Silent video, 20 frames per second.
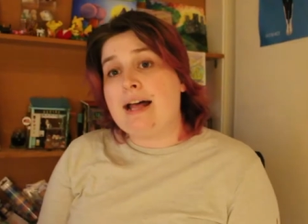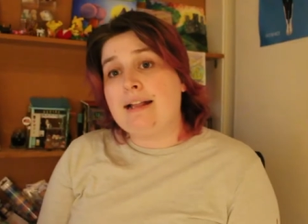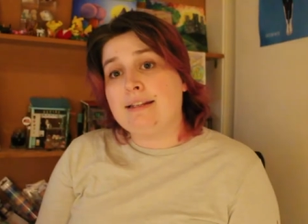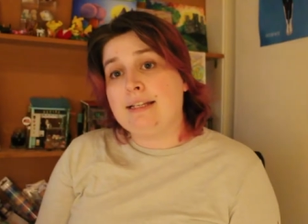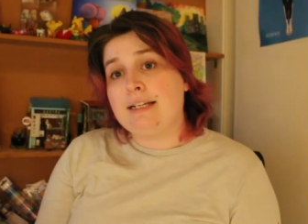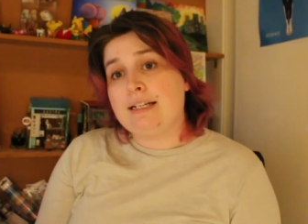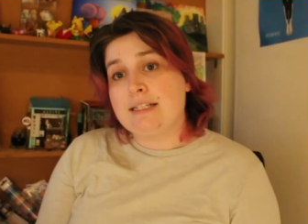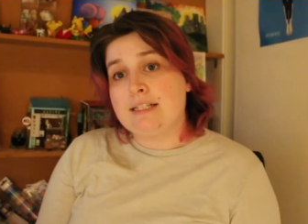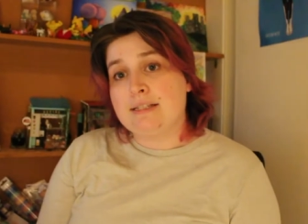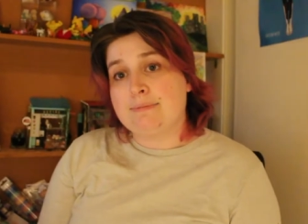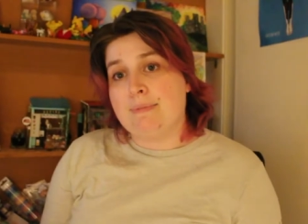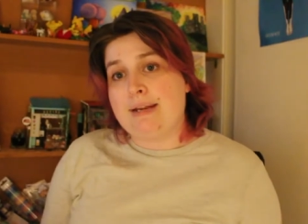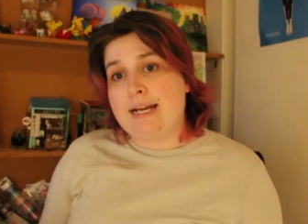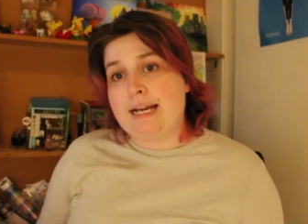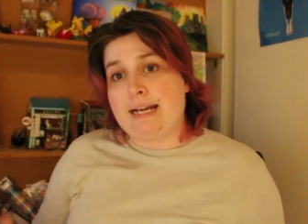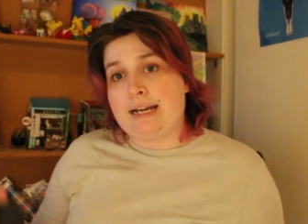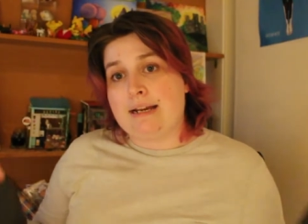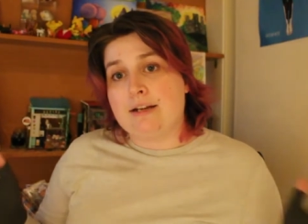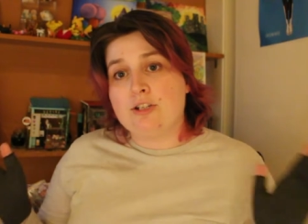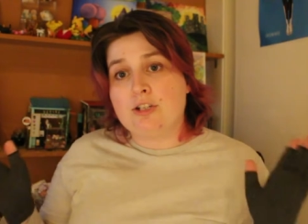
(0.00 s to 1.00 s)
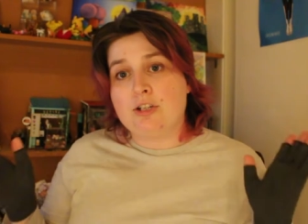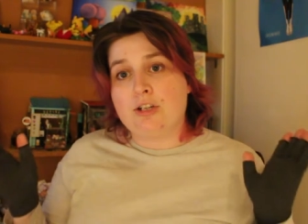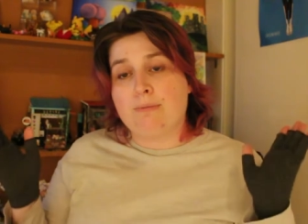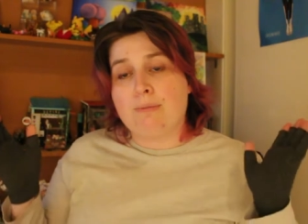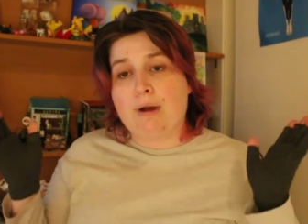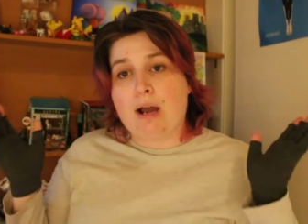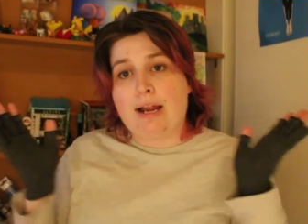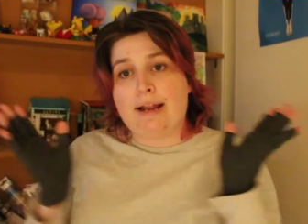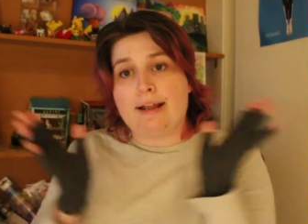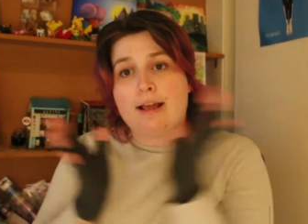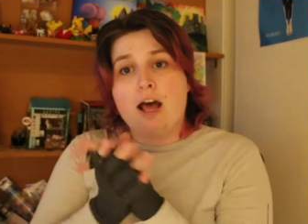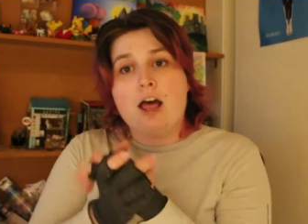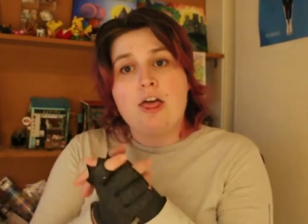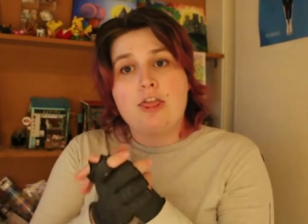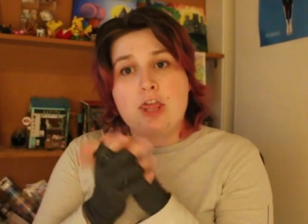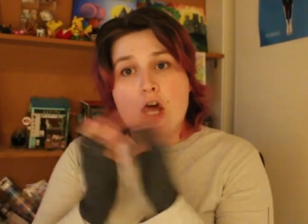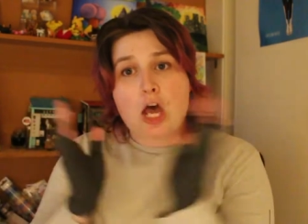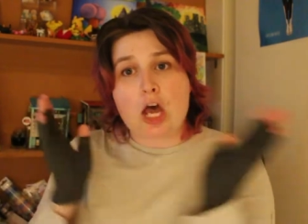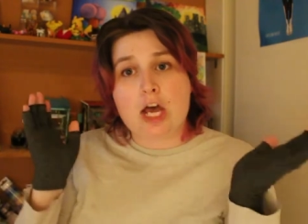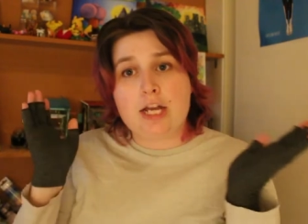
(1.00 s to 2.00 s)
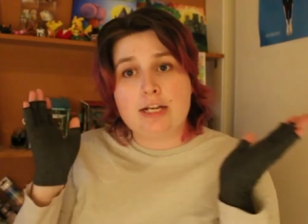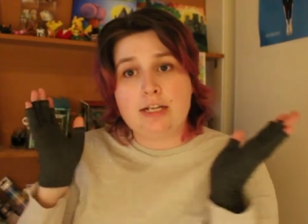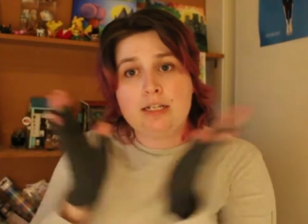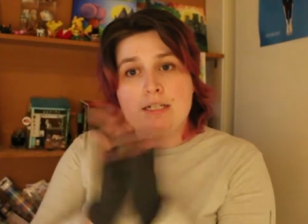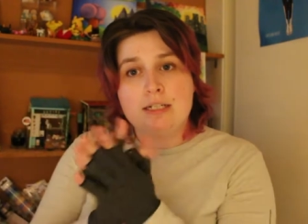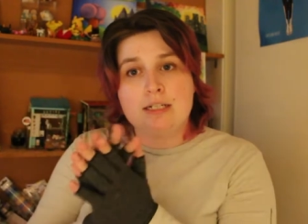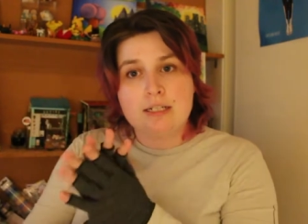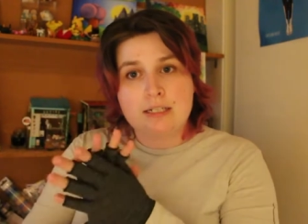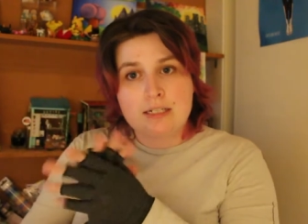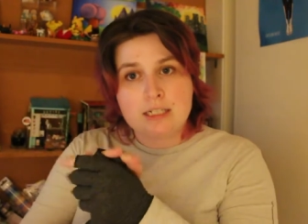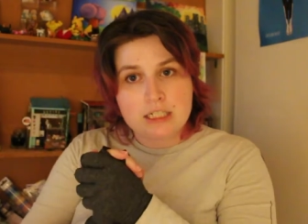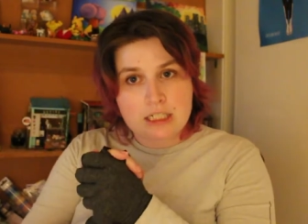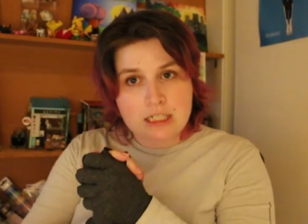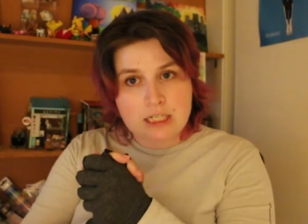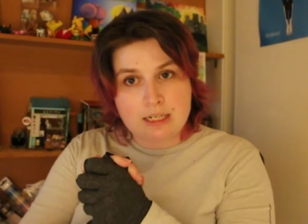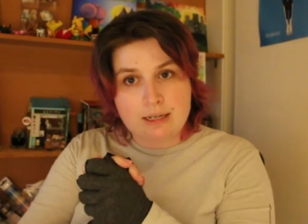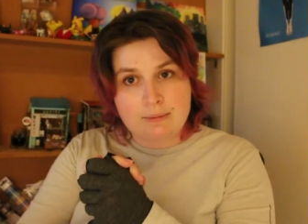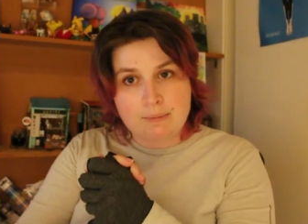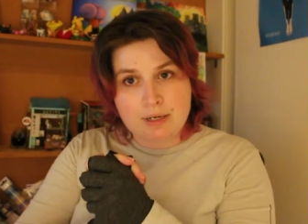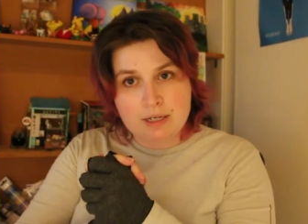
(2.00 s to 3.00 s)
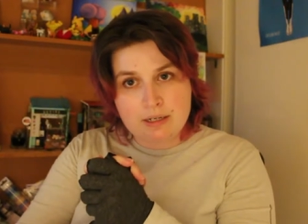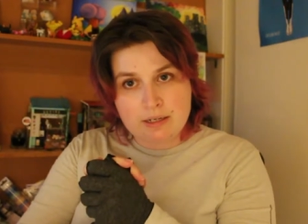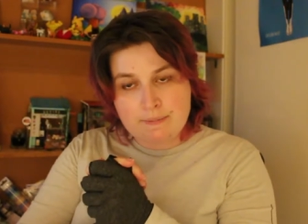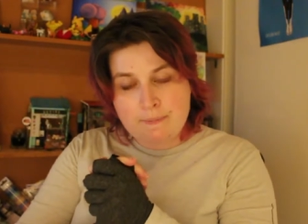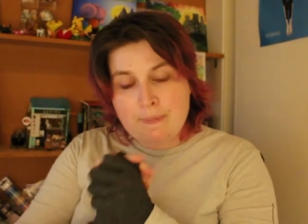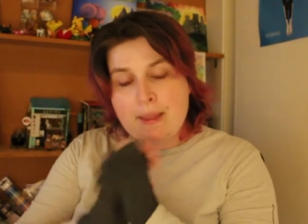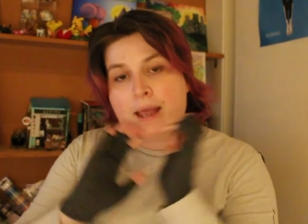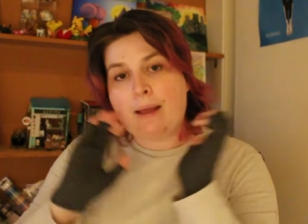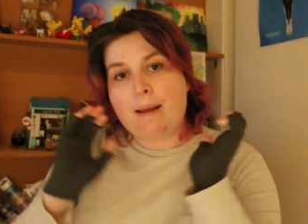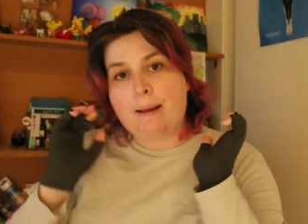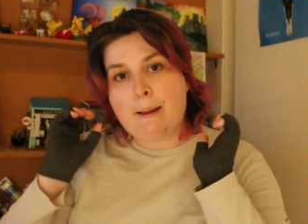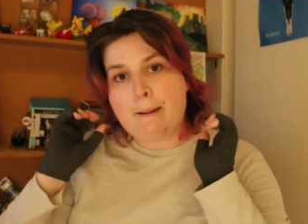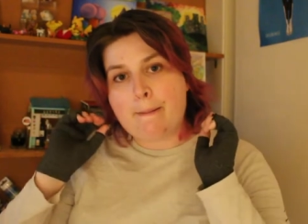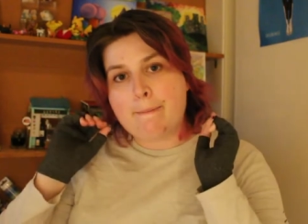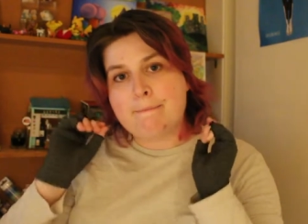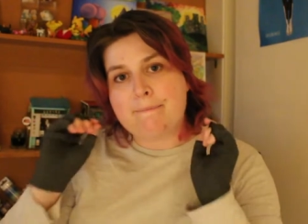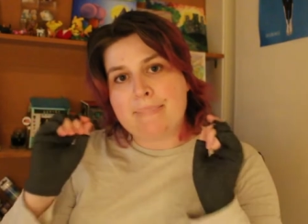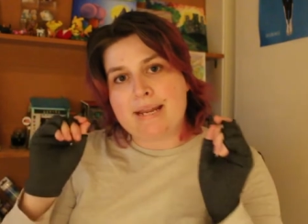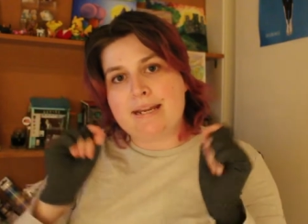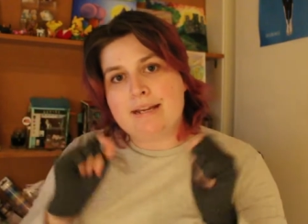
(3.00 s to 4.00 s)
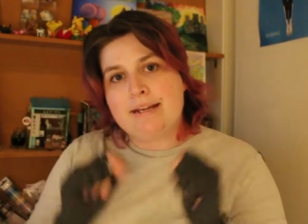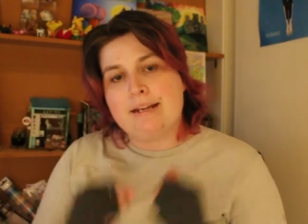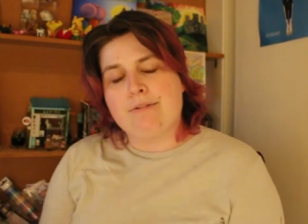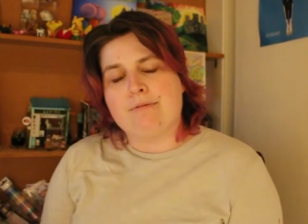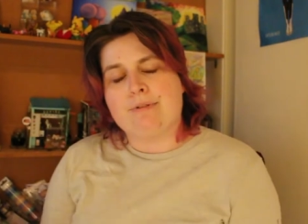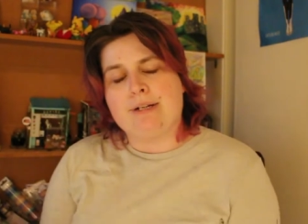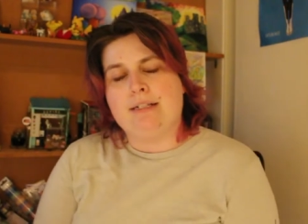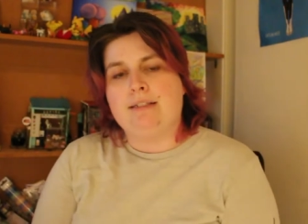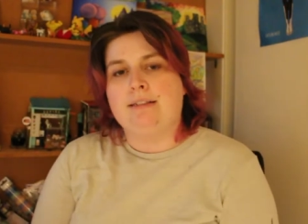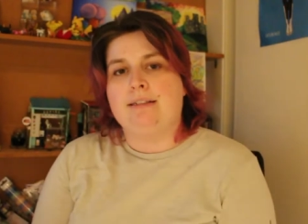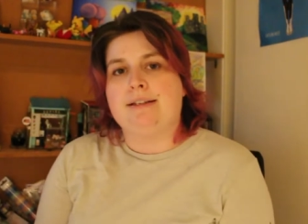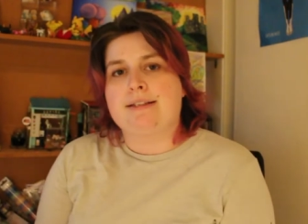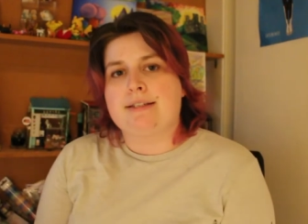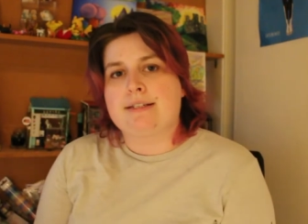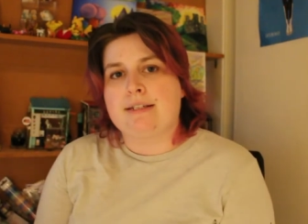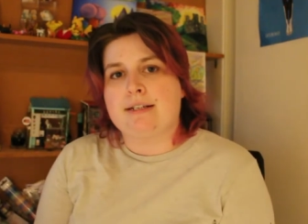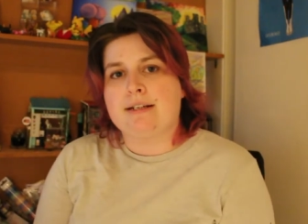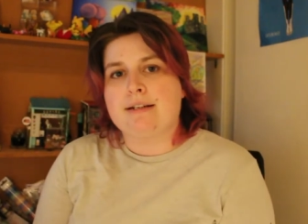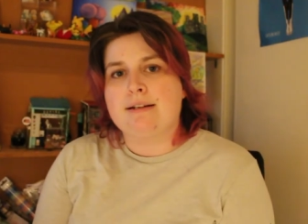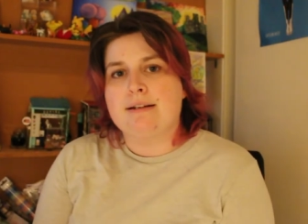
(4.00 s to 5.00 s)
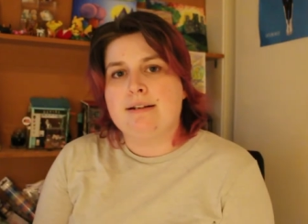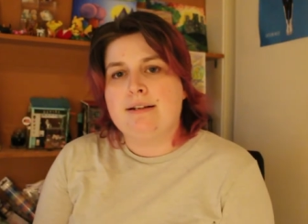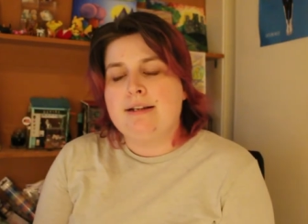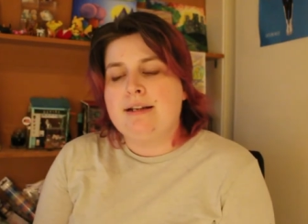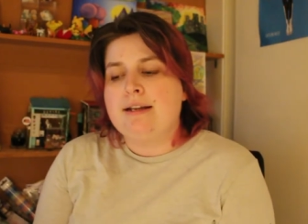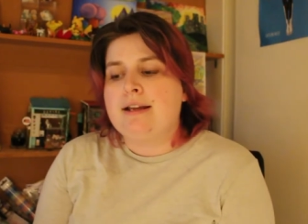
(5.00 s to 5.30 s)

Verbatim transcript: that leads me to my third tip being realistic.